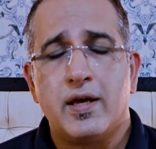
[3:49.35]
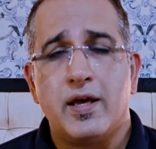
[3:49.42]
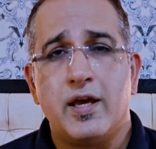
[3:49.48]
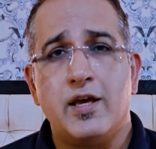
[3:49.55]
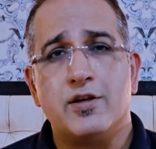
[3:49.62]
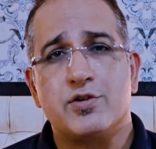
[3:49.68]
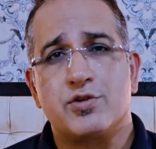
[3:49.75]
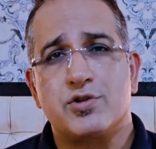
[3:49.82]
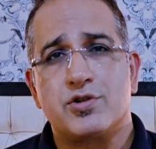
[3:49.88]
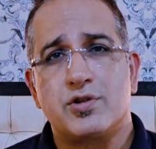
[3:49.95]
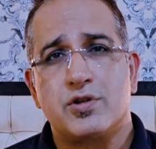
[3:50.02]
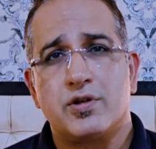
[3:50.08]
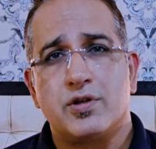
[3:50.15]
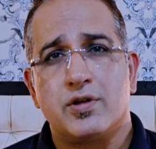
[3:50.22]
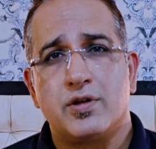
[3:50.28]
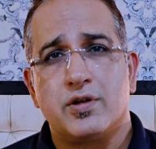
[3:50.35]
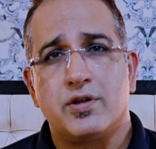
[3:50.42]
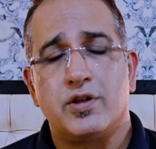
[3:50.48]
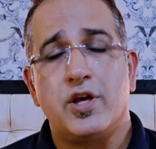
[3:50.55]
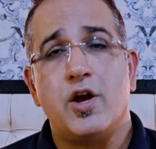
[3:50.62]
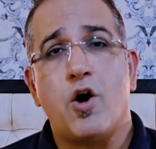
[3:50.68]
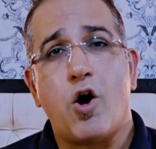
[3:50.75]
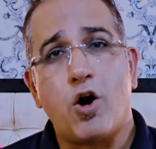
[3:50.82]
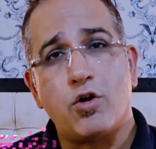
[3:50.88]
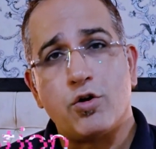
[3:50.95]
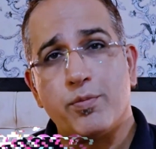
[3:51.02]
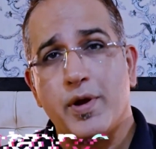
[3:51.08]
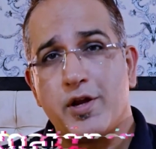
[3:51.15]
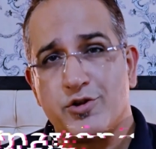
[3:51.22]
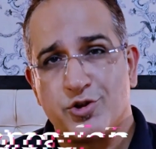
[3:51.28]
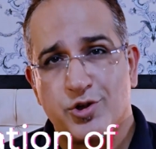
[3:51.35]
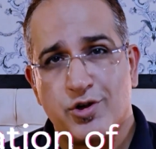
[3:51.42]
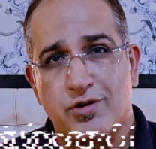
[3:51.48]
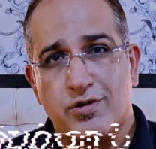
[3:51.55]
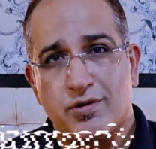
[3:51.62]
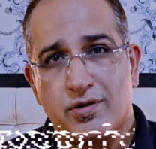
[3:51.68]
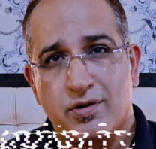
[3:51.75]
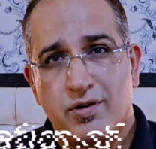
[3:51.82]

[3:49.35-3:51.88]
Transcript: is the automation